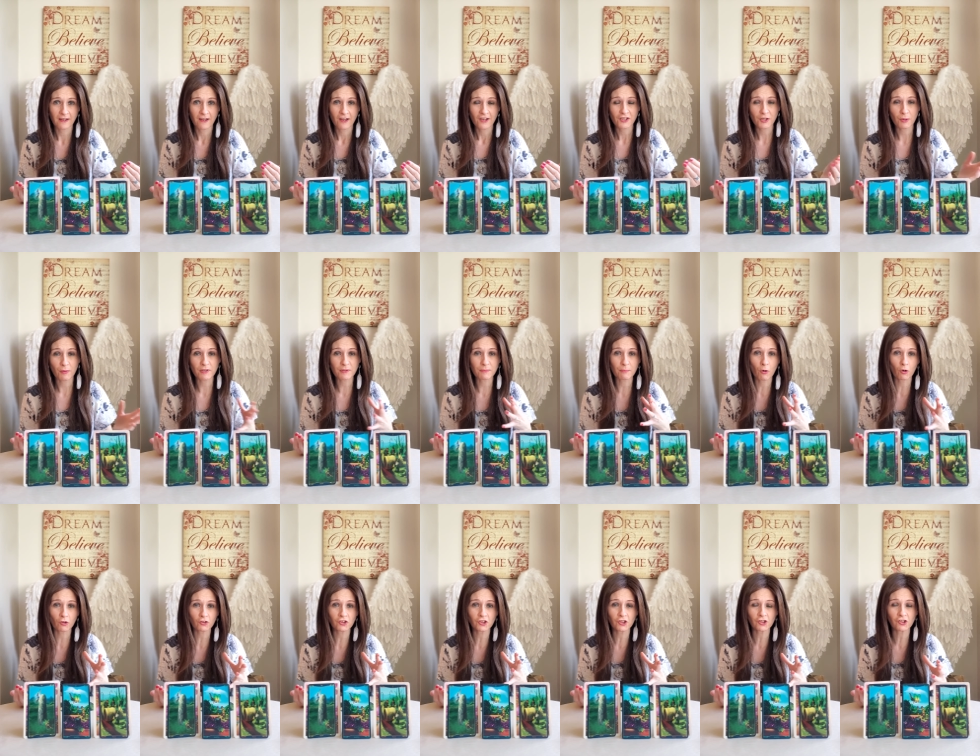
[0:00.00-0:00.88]
So, as
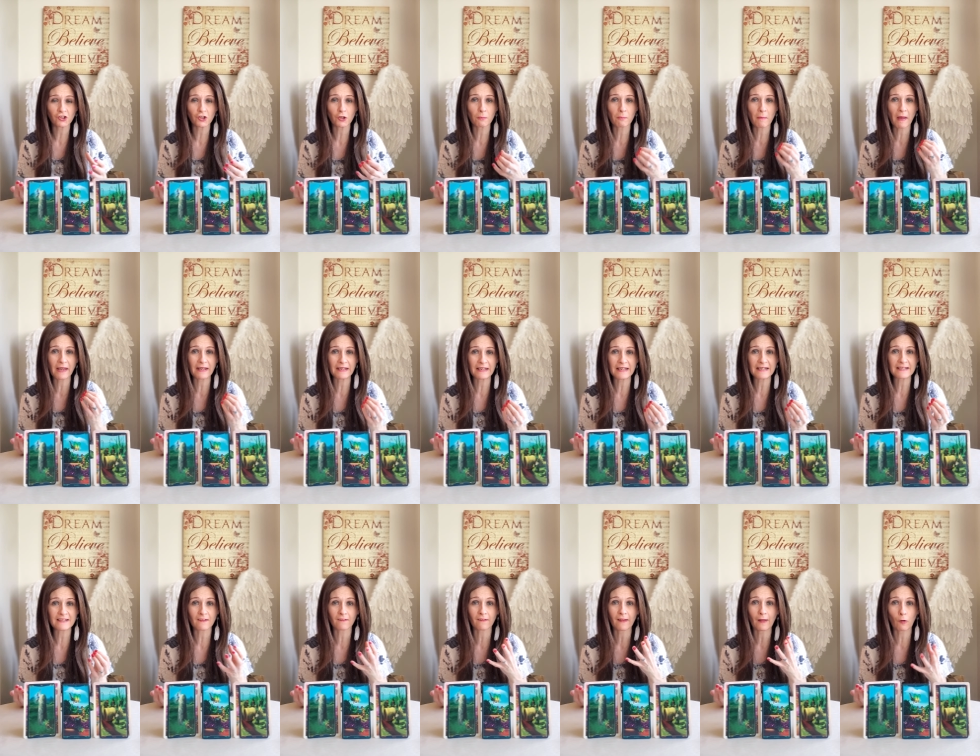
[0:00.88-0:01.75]
much as you may
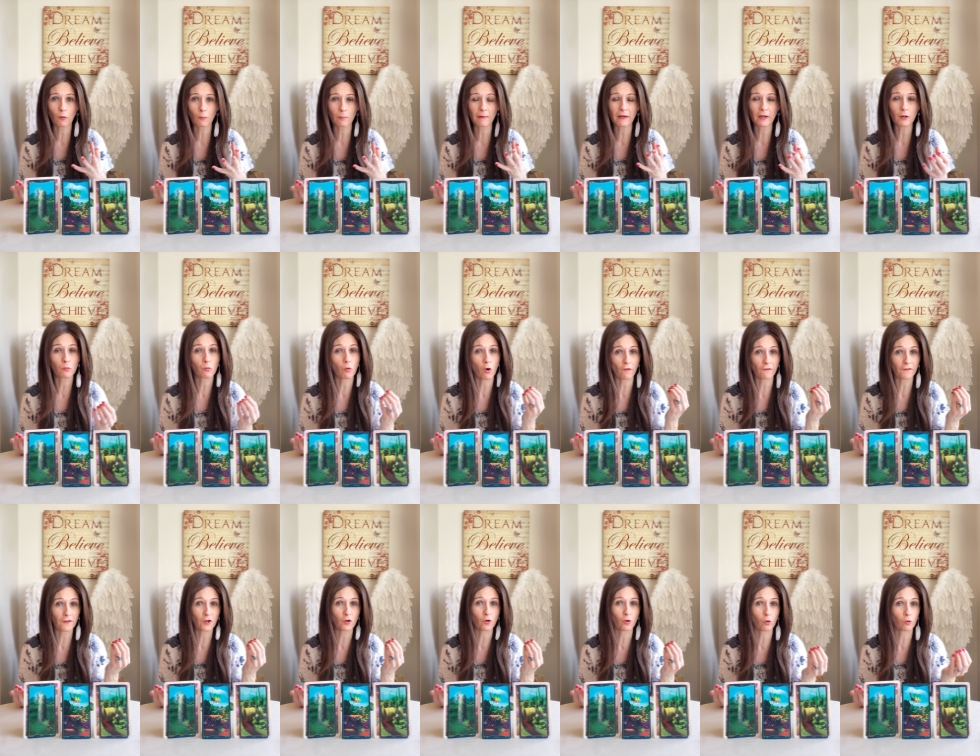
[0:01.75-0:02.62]
need a little bit of what
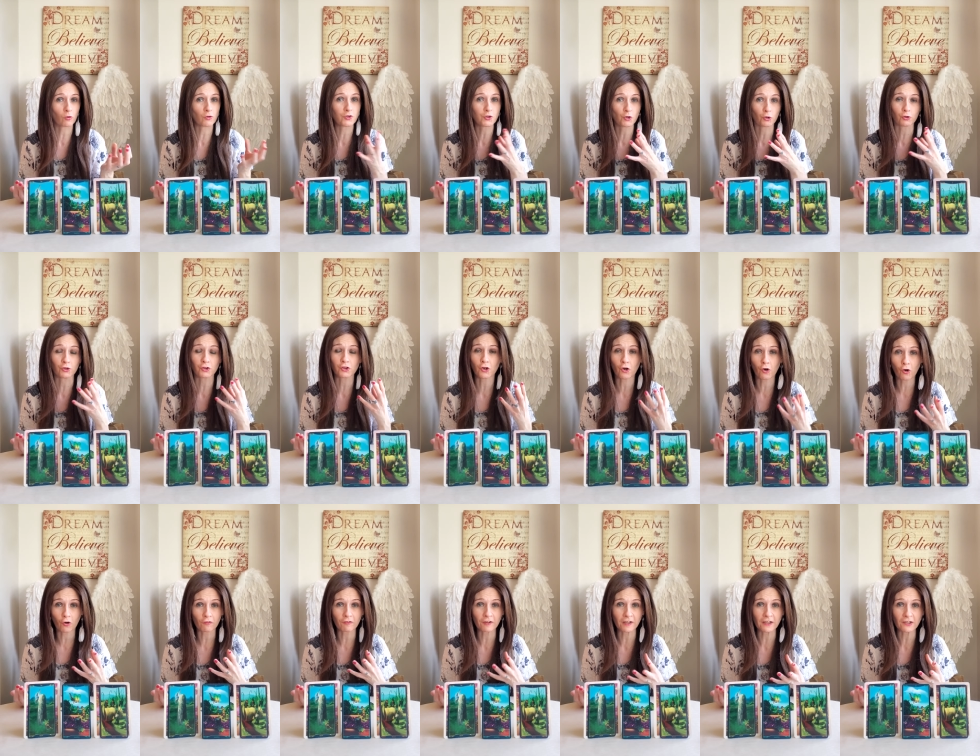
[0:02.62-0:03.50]
they call Dutch
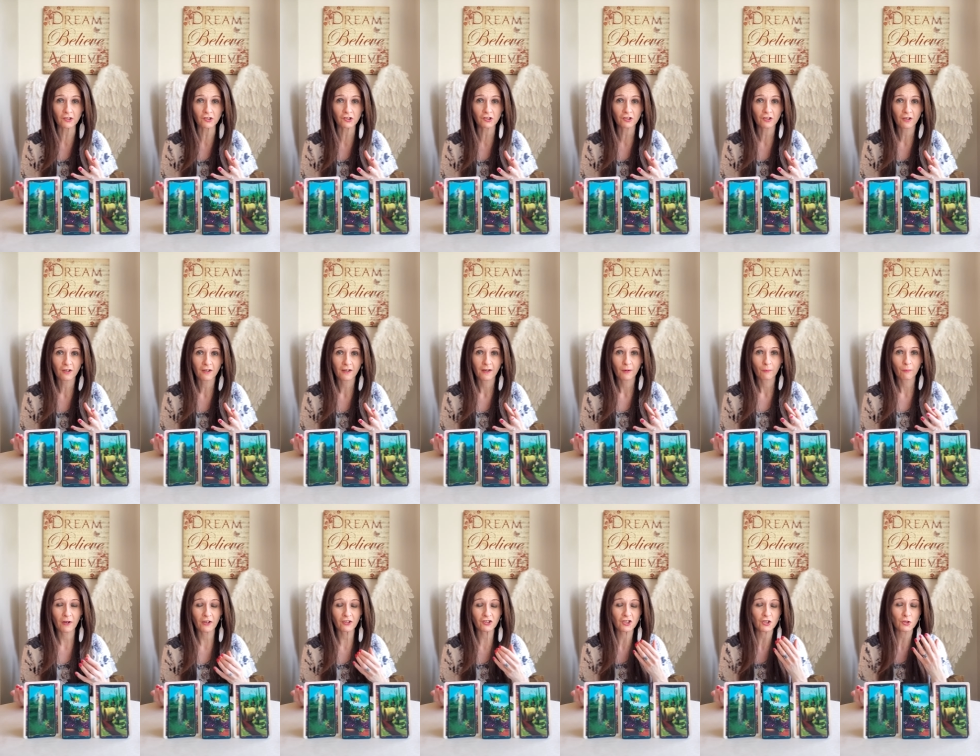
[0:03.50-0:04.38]
courage,
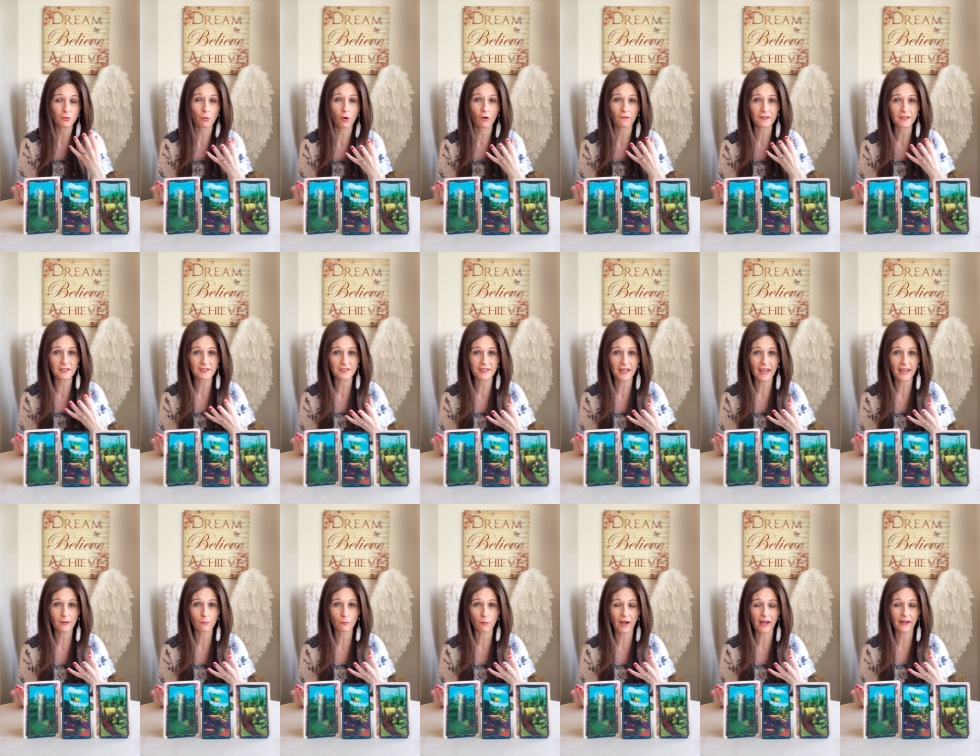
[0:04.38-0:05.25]
which is what they
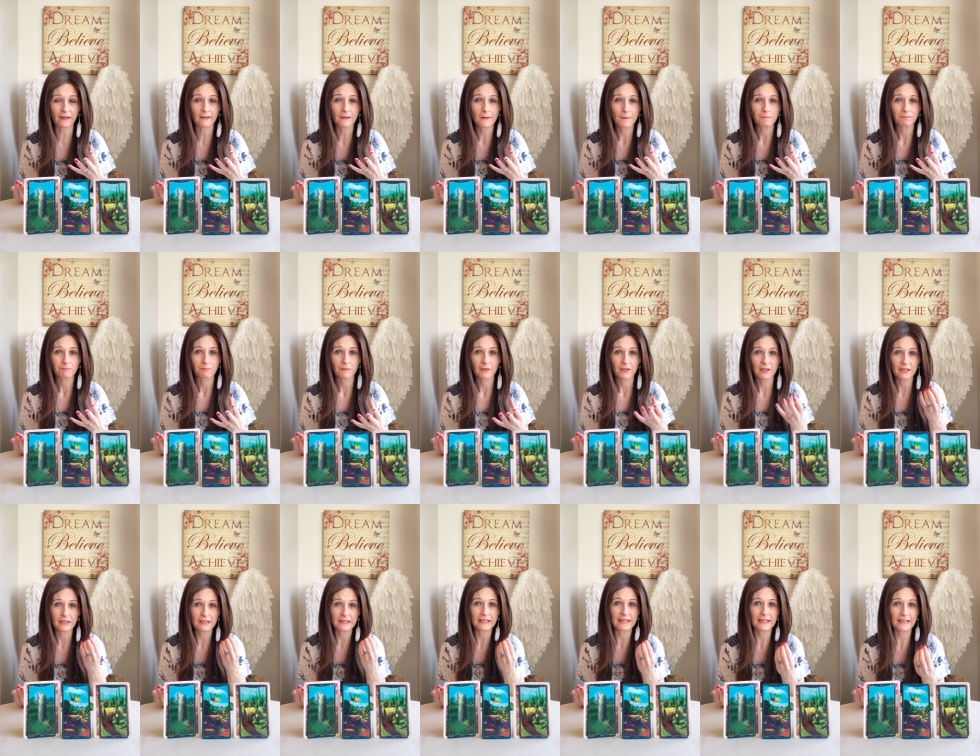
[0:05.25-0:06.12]
say when
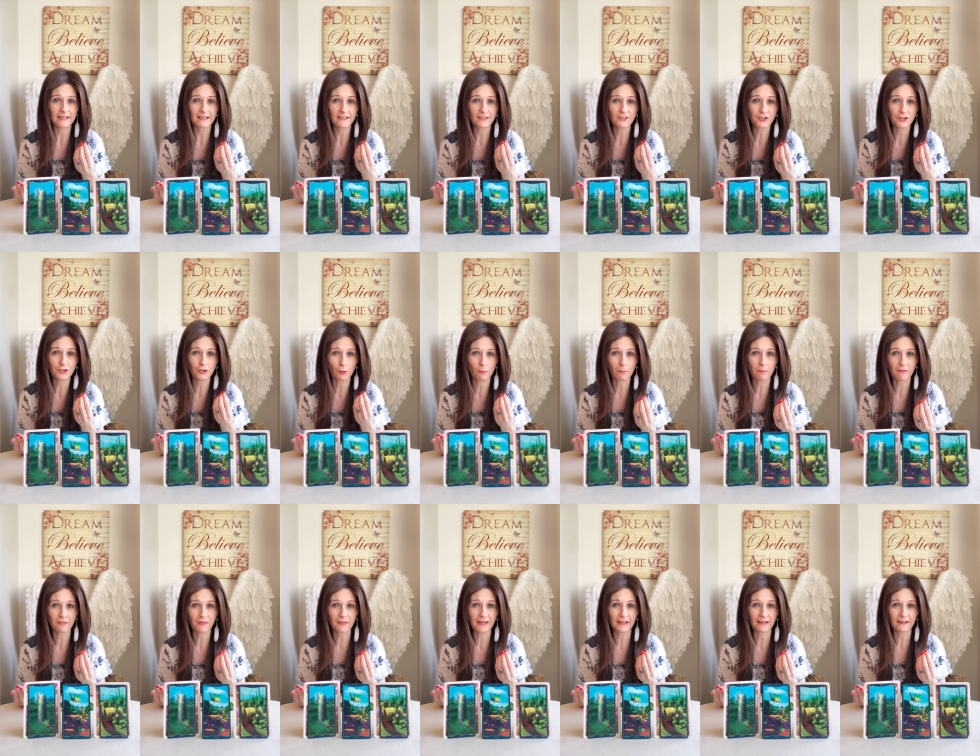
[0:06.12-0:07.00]
you need
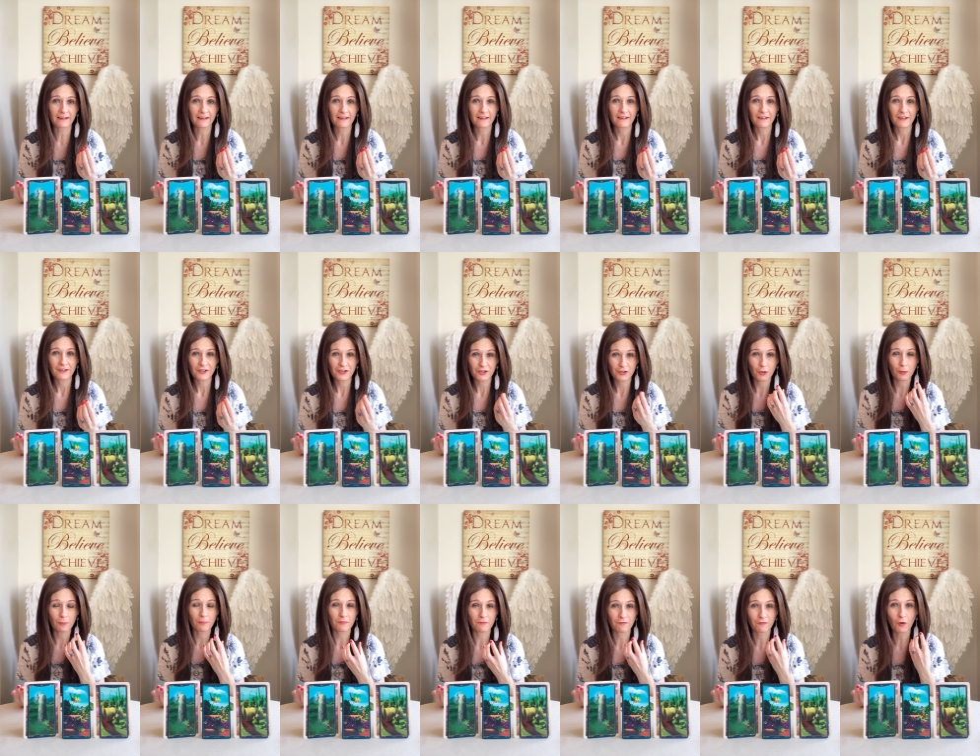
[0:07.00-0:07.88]
something,
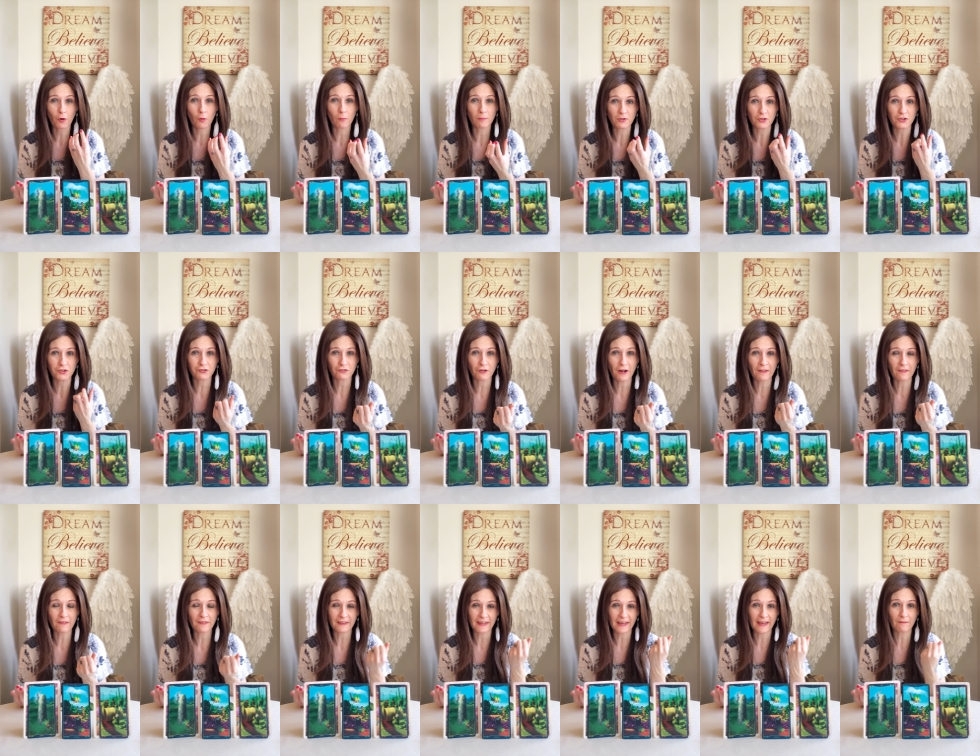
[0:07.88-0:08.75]
some form of
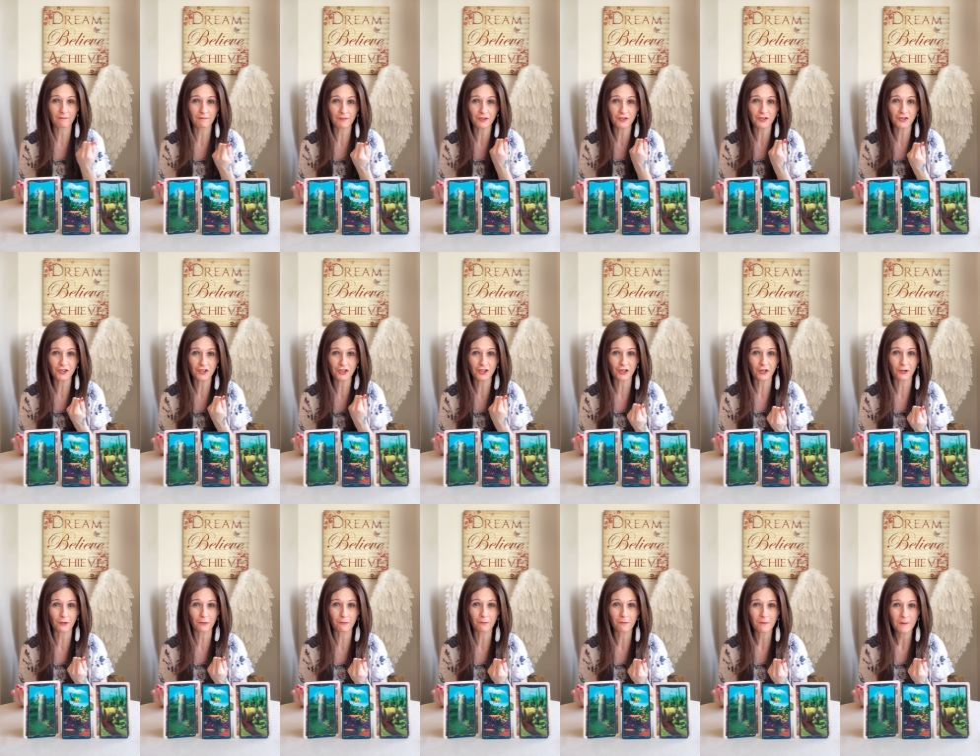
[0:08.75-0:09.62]
strength given to
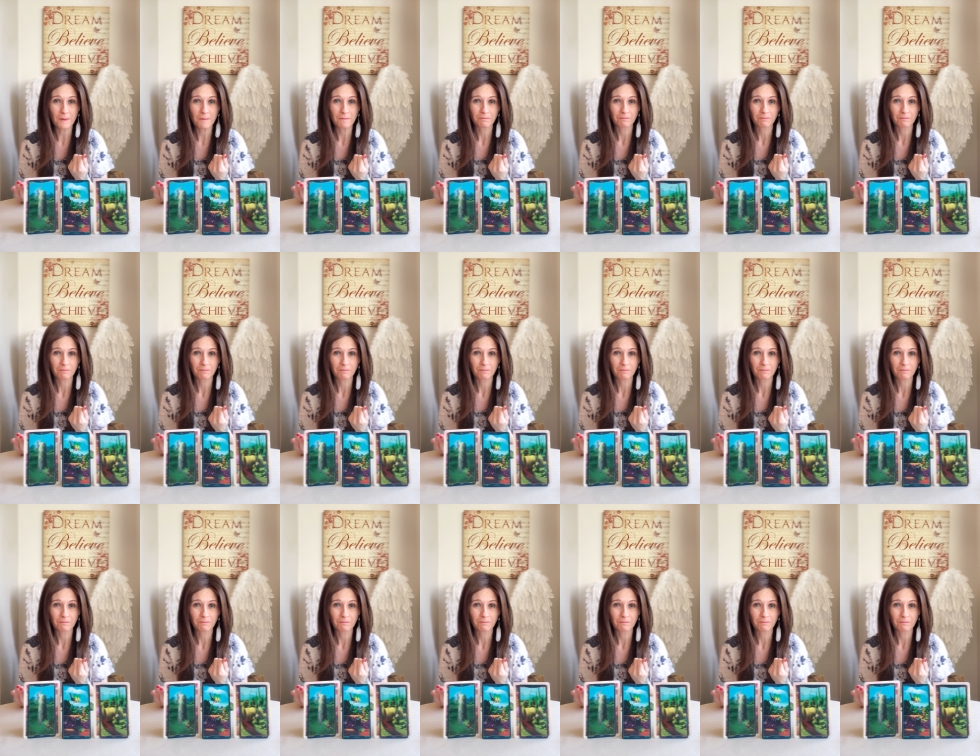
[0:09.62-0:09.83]
you,